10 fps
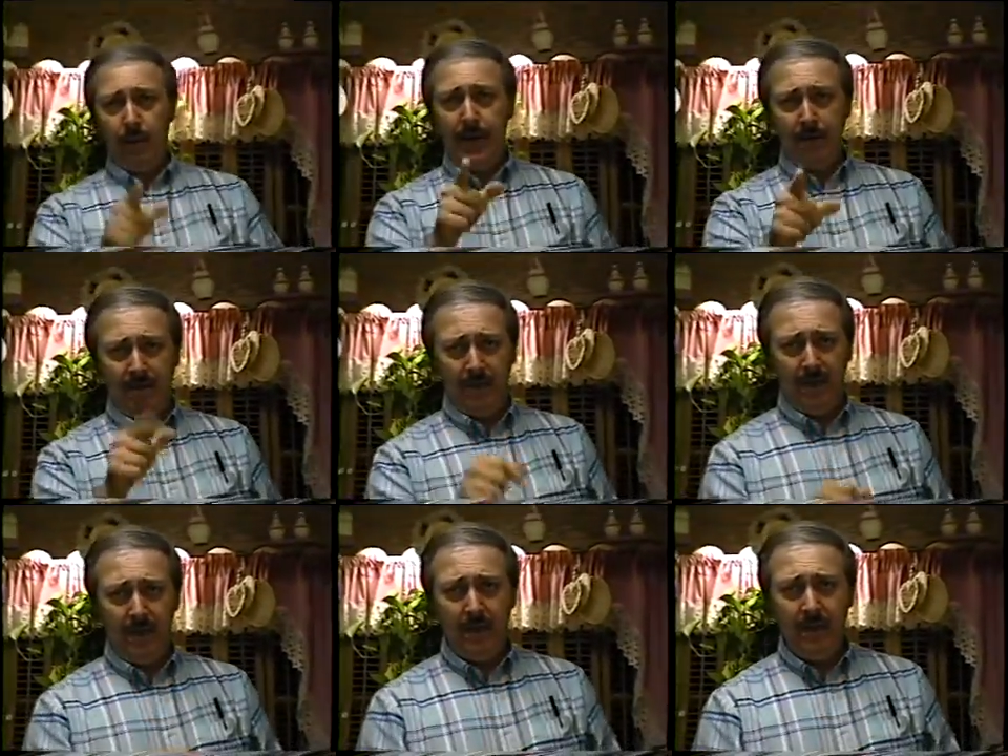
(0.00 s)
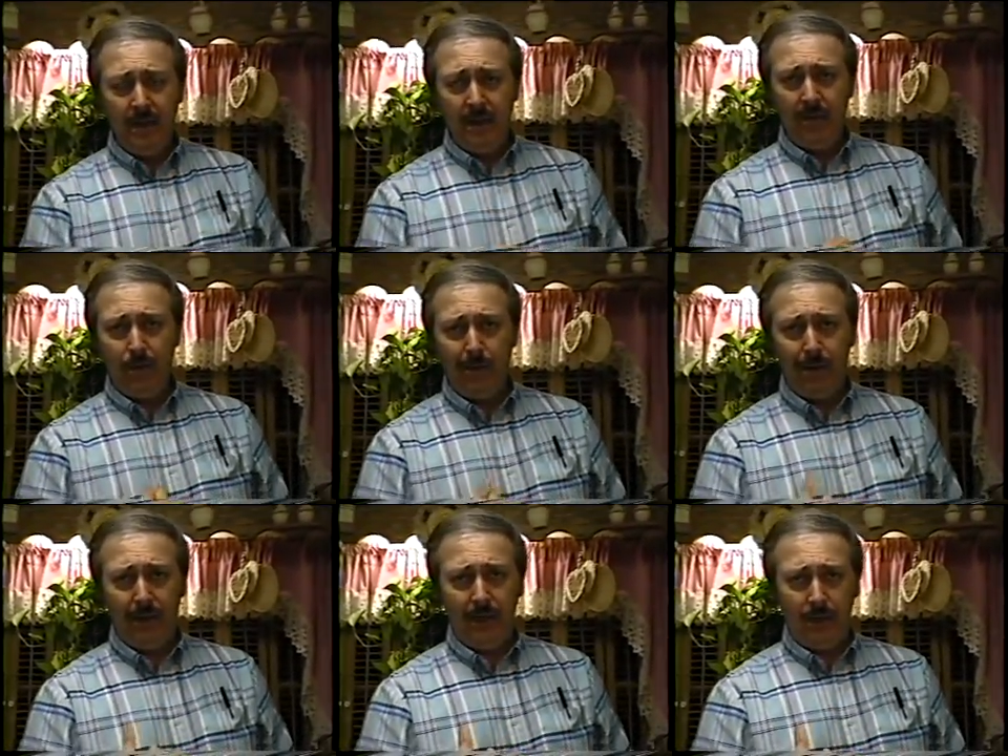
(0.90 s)
write to me for
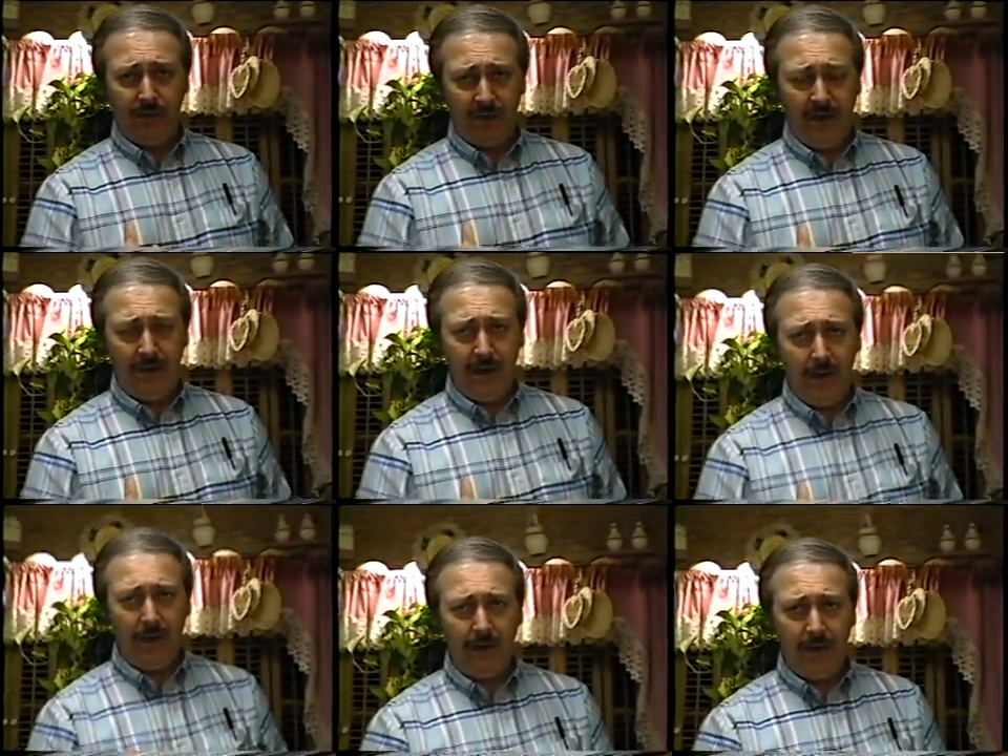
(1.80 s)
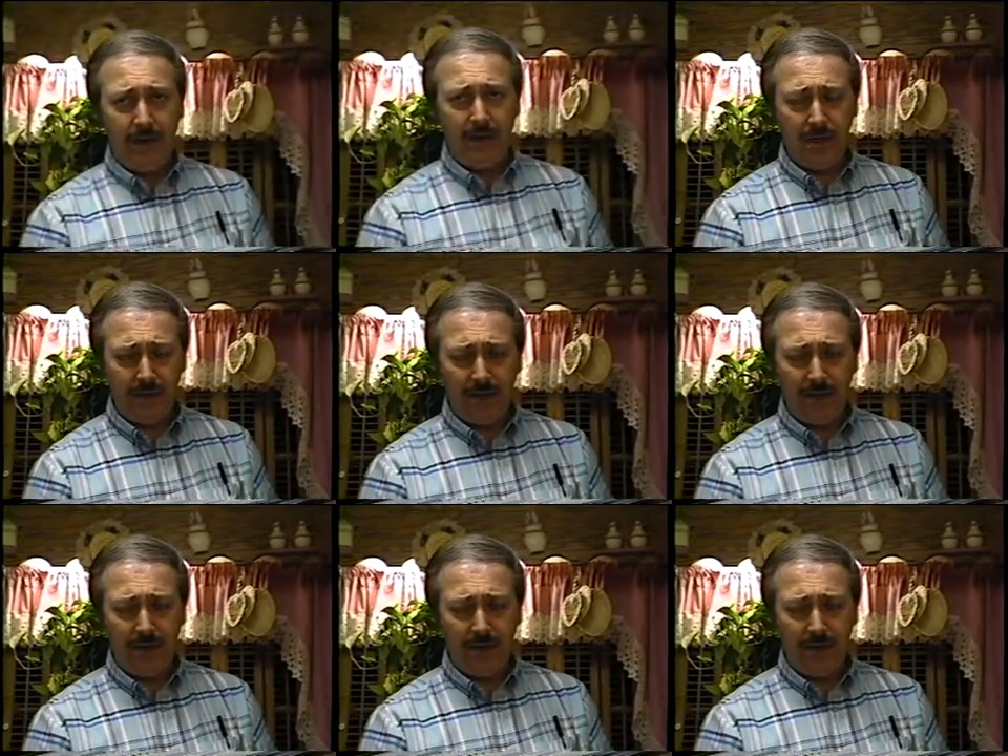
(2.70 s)
a political scenario of this